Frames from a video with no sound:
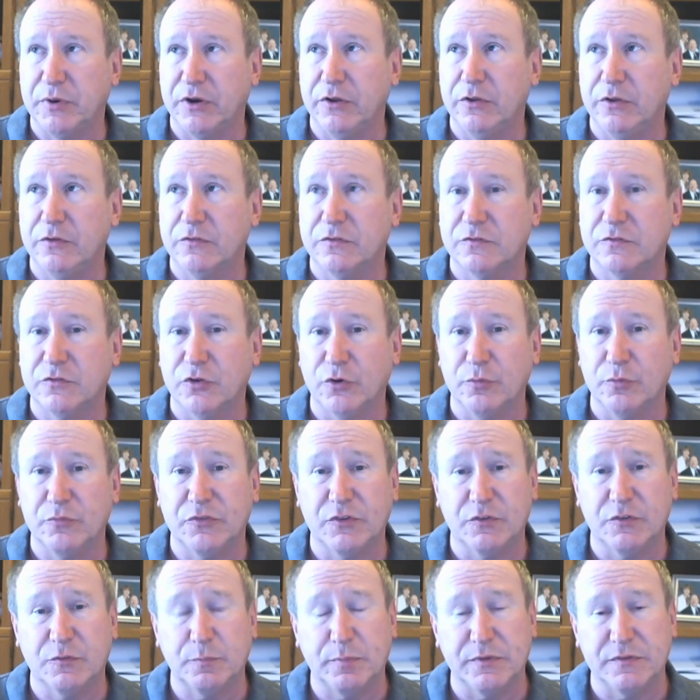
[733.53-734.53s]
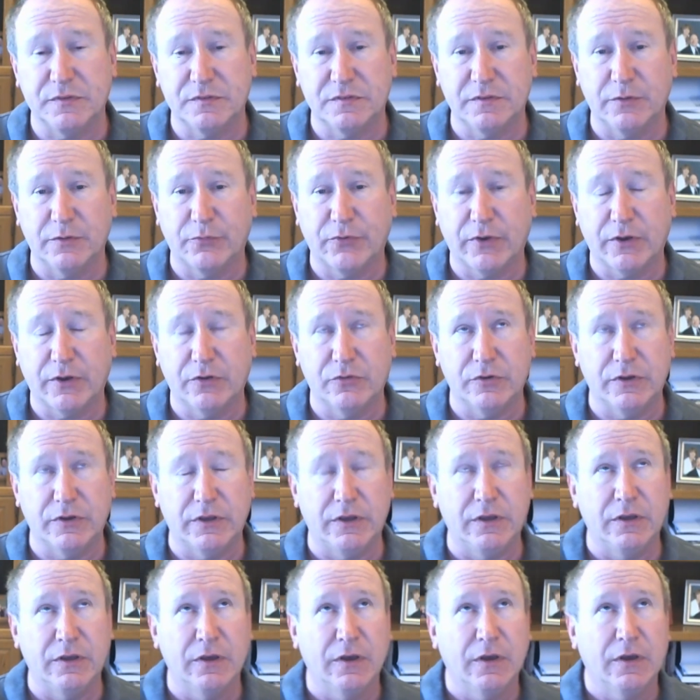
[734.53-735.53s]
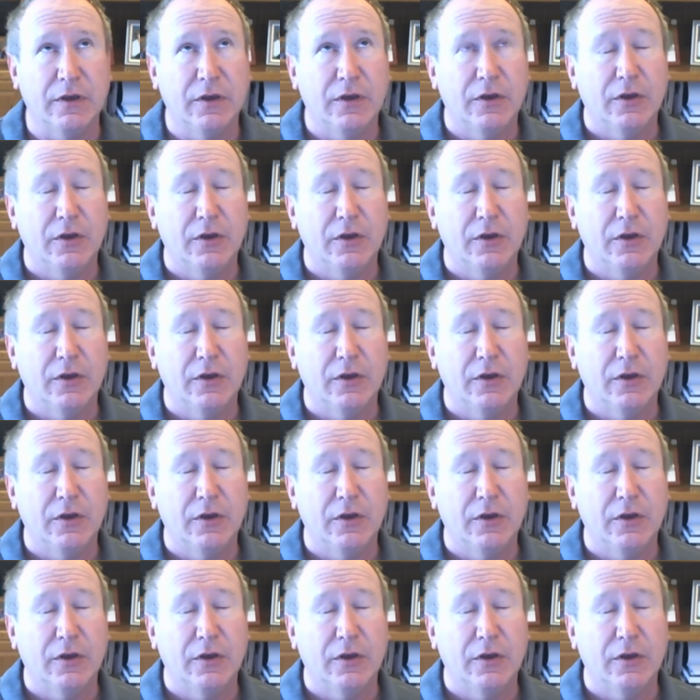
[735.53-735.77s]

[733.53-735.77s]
But in terms of specifically